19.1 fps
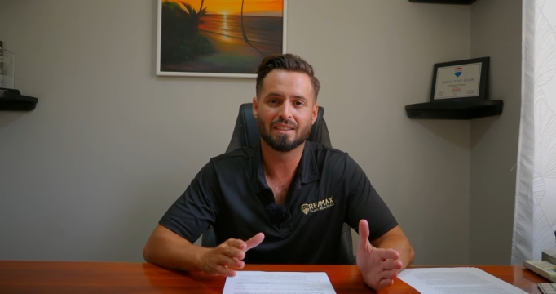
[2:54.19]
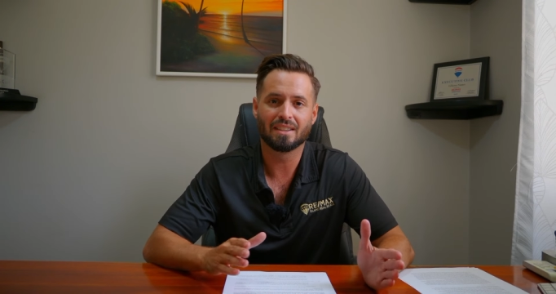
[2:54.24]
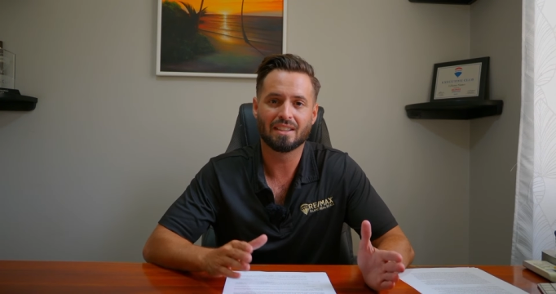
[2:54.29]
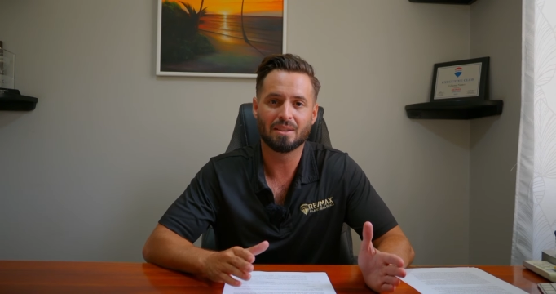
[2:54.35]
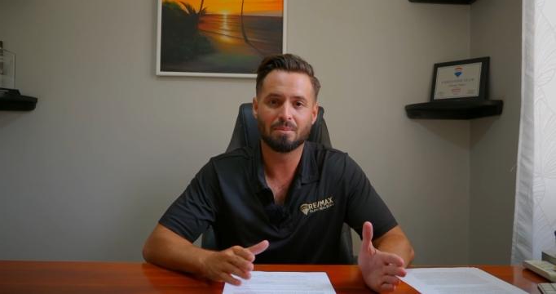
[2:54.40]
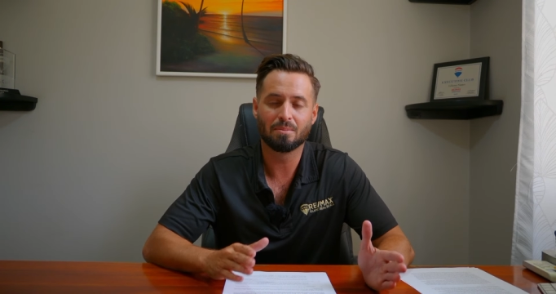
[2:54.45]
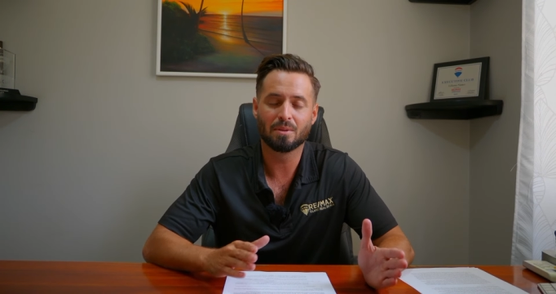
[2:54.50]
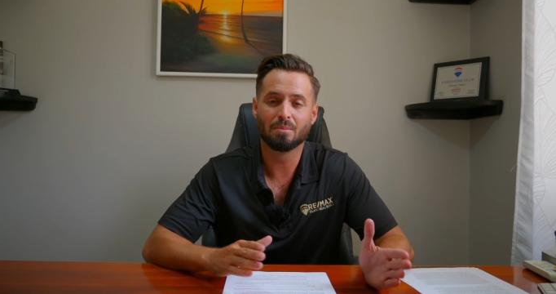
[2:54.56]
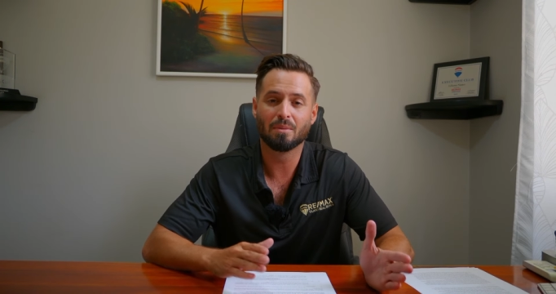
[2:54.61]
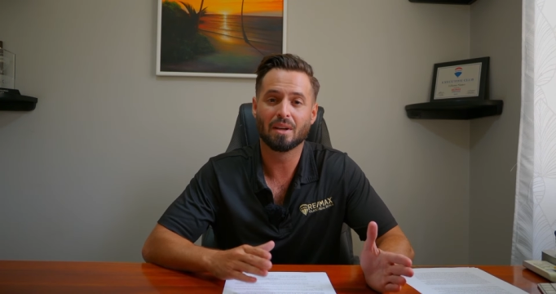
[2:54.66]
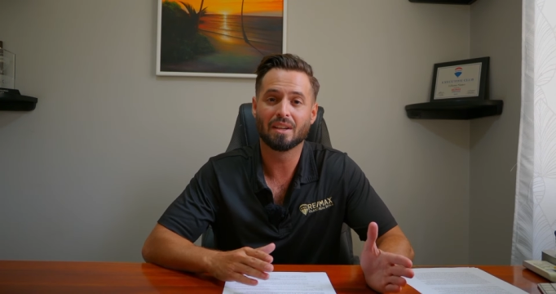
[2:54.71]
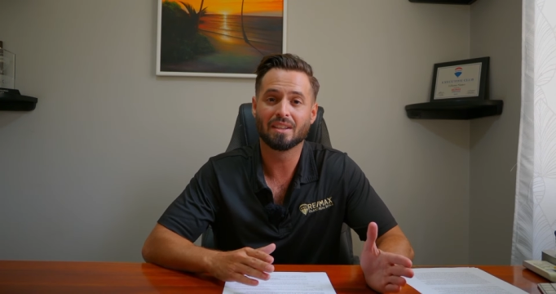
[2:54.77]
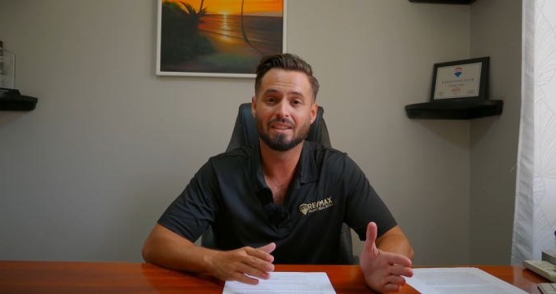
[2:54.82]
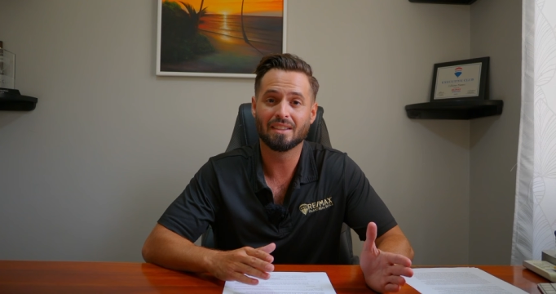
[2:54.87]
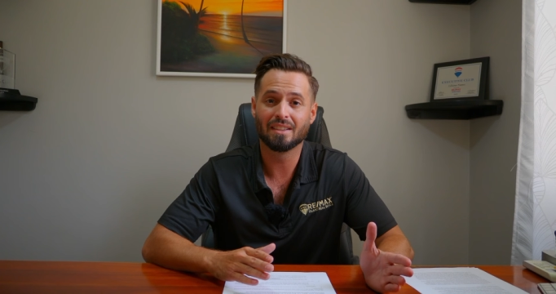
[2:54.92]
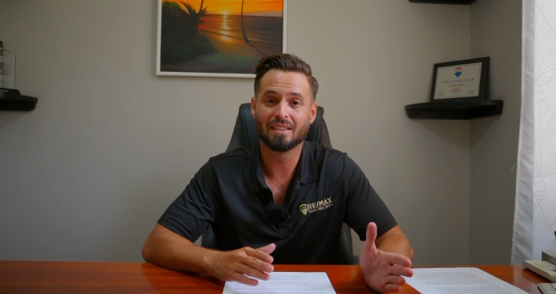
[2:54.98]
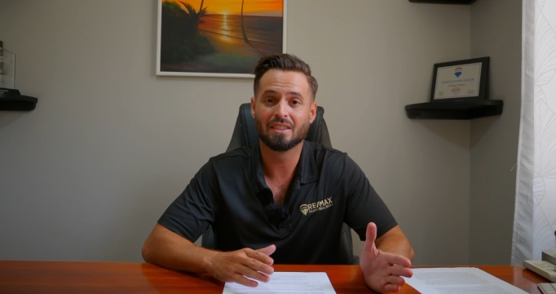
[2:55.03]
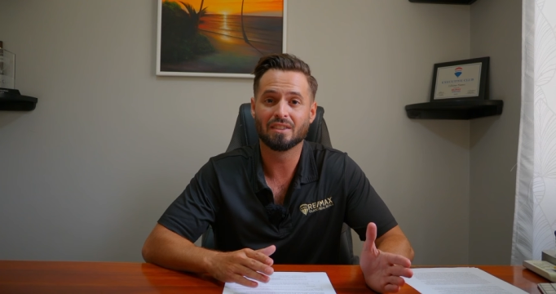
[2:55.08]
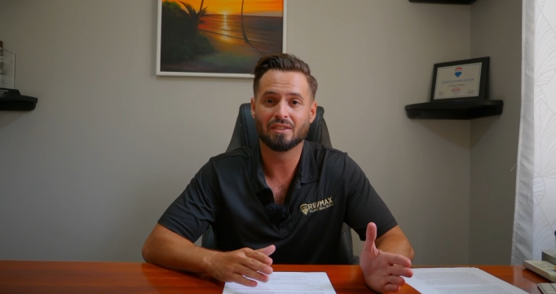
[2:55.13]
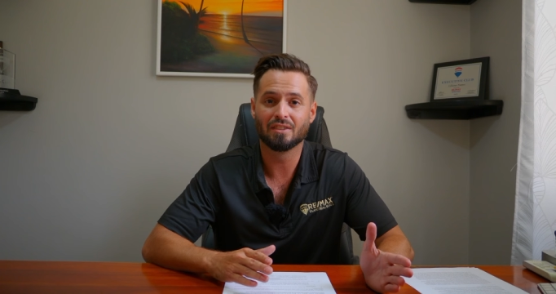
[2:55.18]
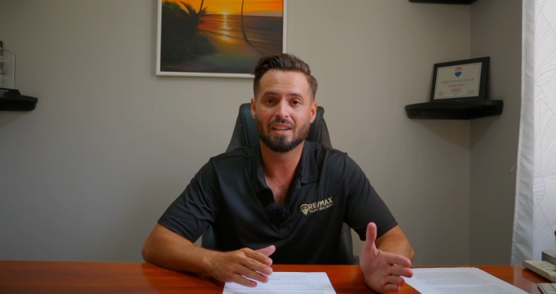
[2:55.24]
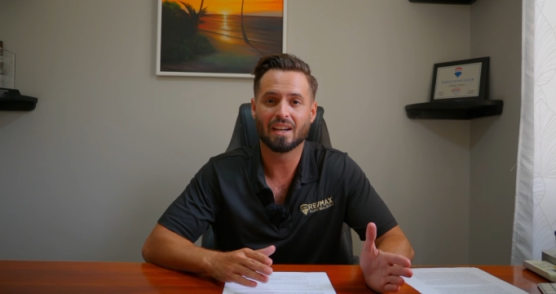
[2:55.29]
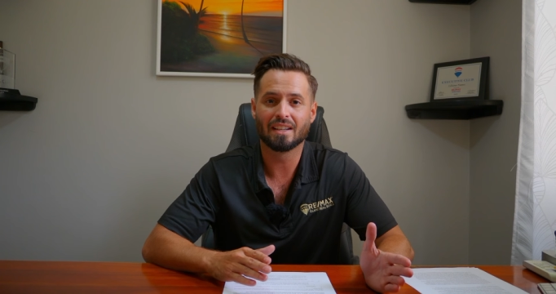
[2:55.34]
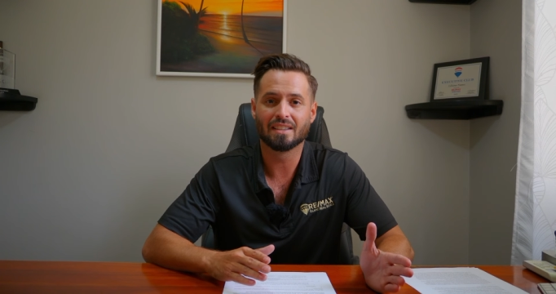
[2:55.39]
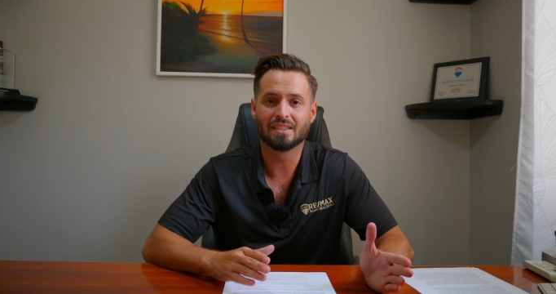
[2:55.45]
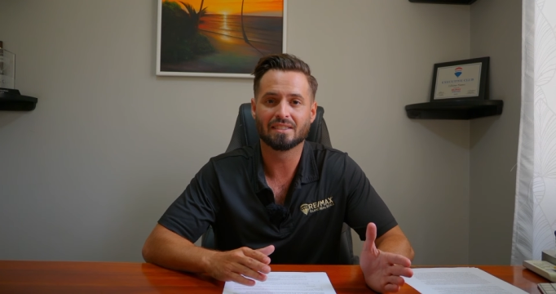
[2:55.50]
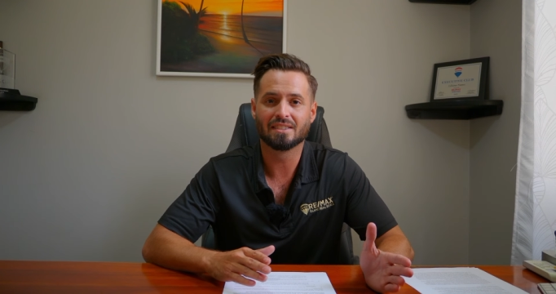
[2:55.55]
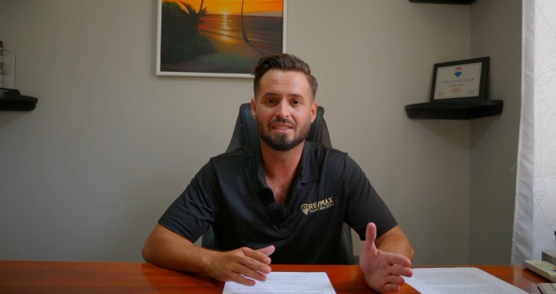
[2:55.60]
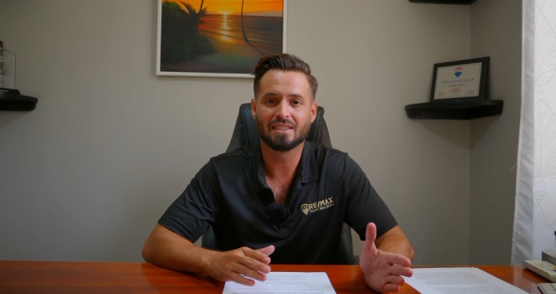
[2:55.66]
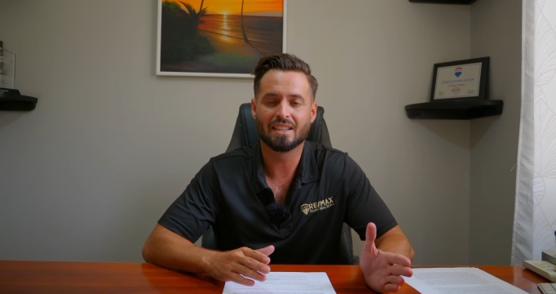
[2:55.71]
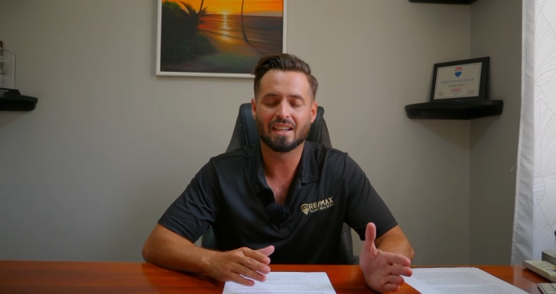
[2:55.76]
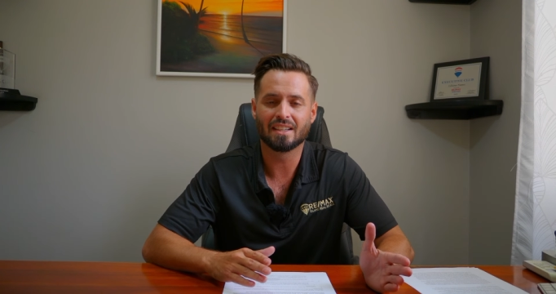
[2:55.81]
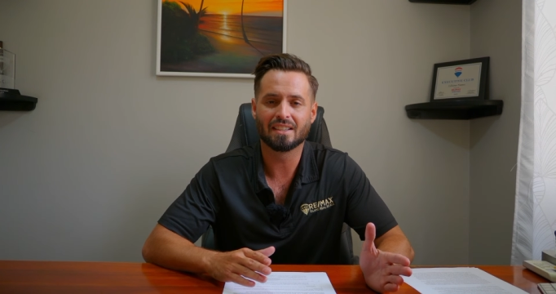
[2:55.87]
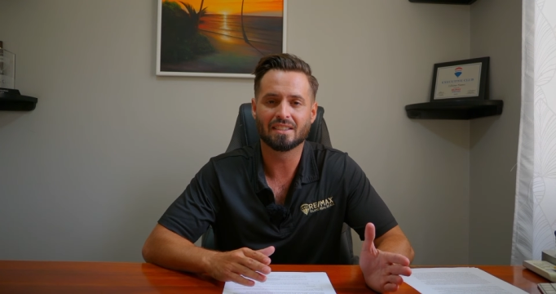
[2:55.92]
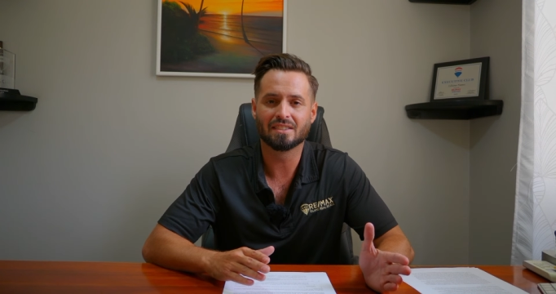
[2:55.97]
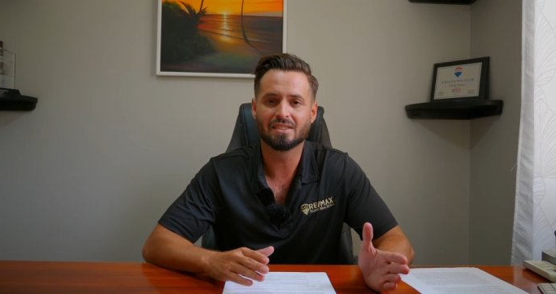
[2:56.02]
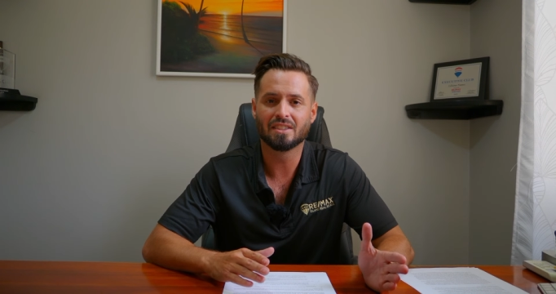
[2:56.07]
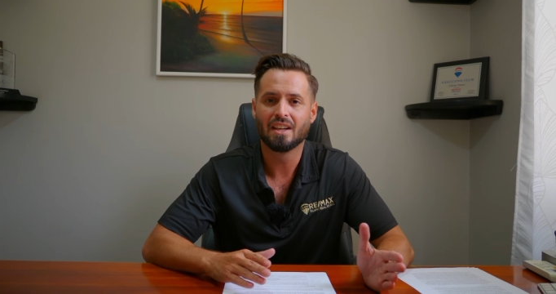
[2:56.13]
keep your money in the United
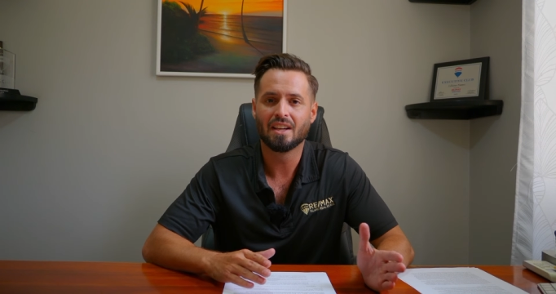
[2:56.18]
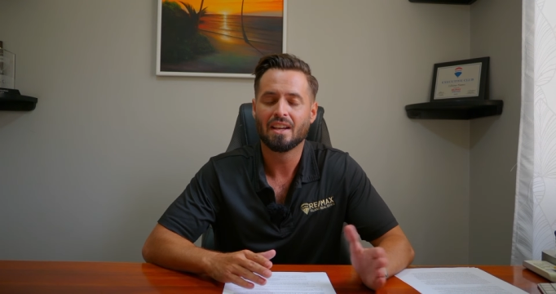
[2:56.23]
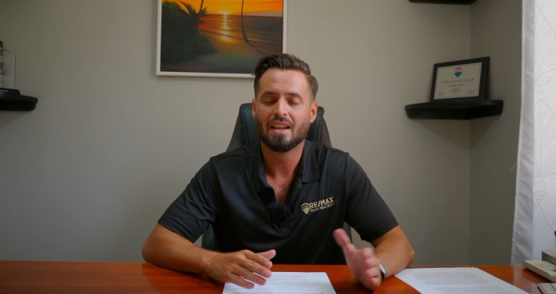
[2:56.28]
States.